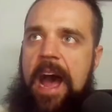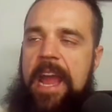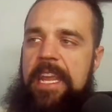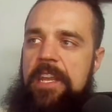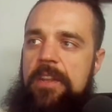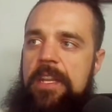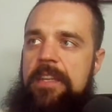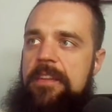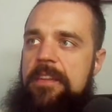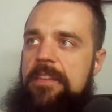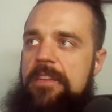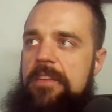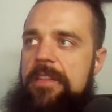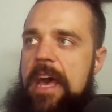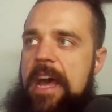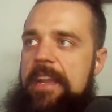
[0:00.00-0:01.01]
you need to
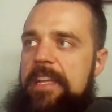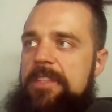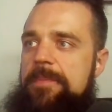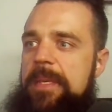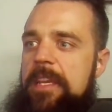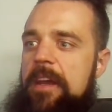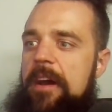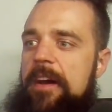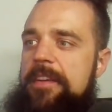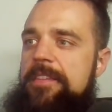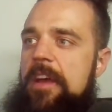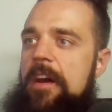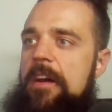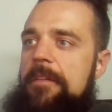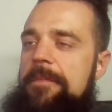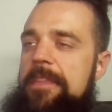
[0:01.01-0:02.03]
do that is because
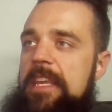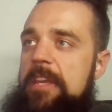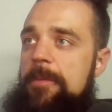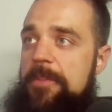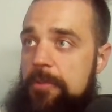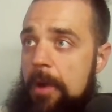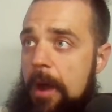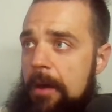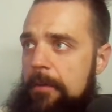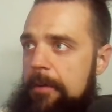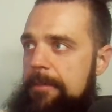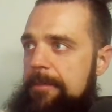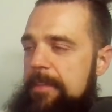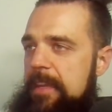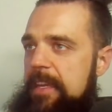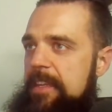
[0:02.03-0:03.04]
of the withdrawal
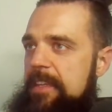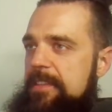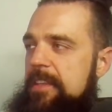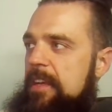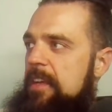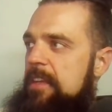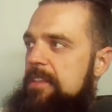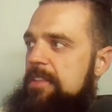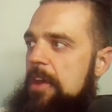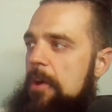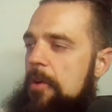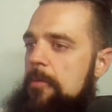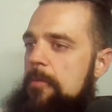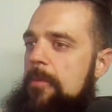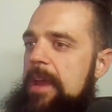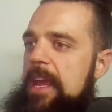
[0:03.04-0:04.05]
fees.
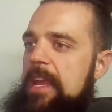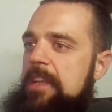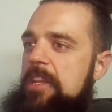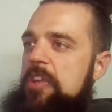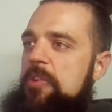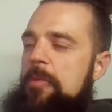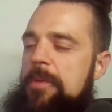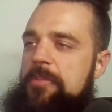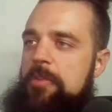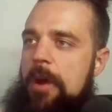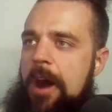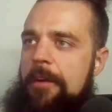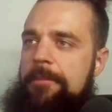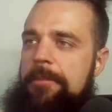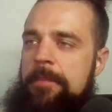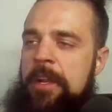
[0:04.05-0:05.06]
So when you
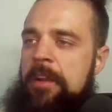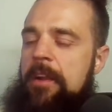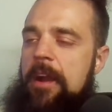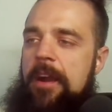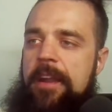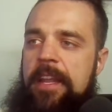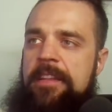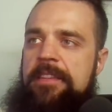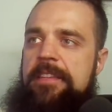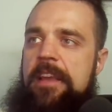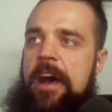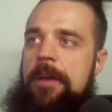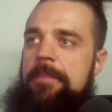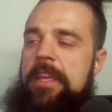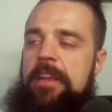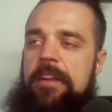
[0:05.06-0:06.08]
withdraw from your gardens,
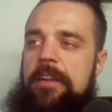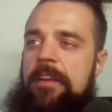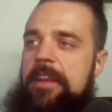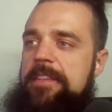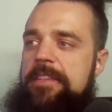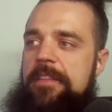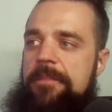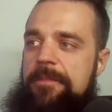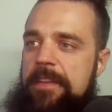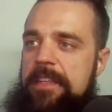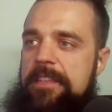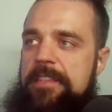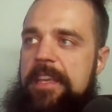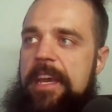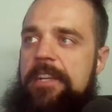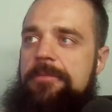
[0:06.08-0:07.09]
here is the fee
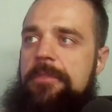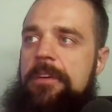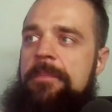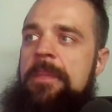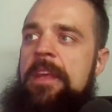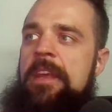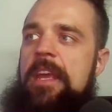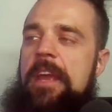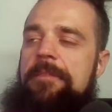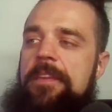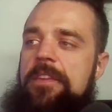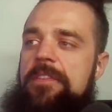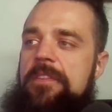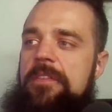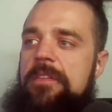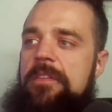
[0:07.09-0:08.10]
schedule. If you
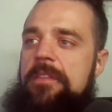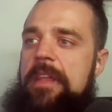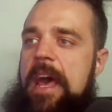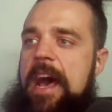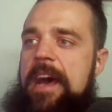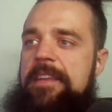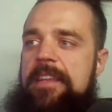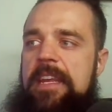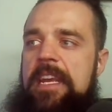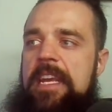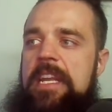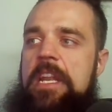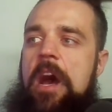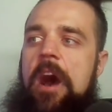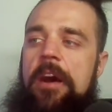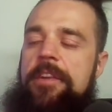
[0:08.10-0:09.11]
do that
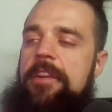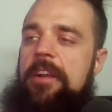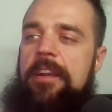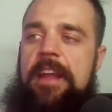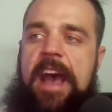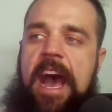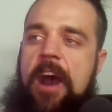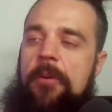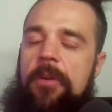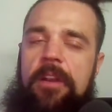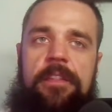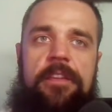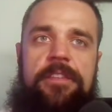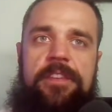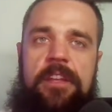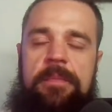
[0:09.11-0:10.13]
in under an hour,
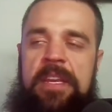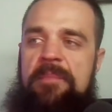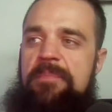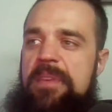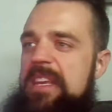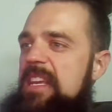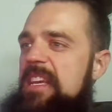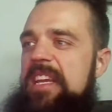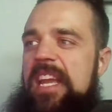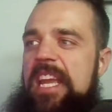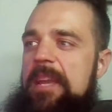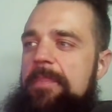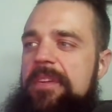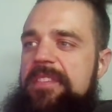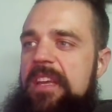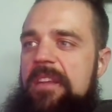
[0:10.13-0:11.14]
there's going to be a big
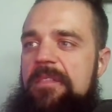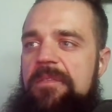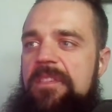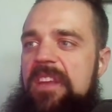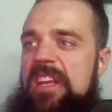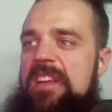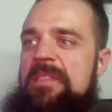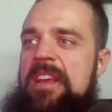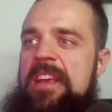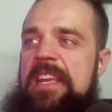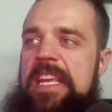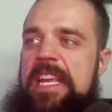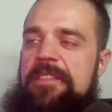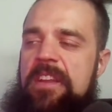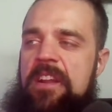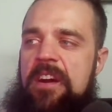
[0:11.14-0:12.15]
8% fee.
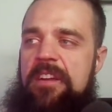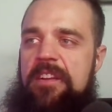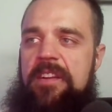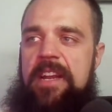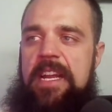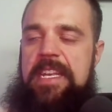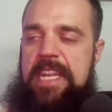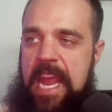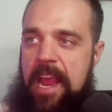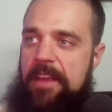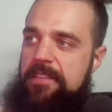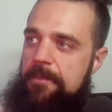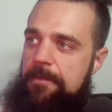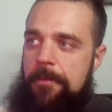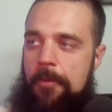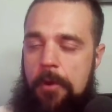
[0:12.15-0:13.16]
Even under a day is
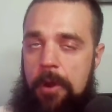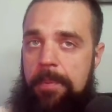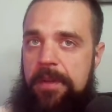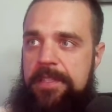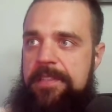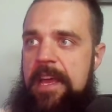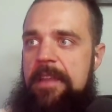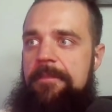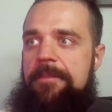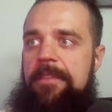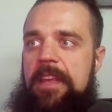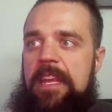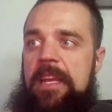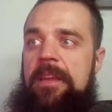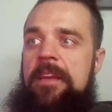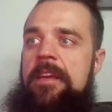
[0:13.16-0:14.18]
a 4% fee.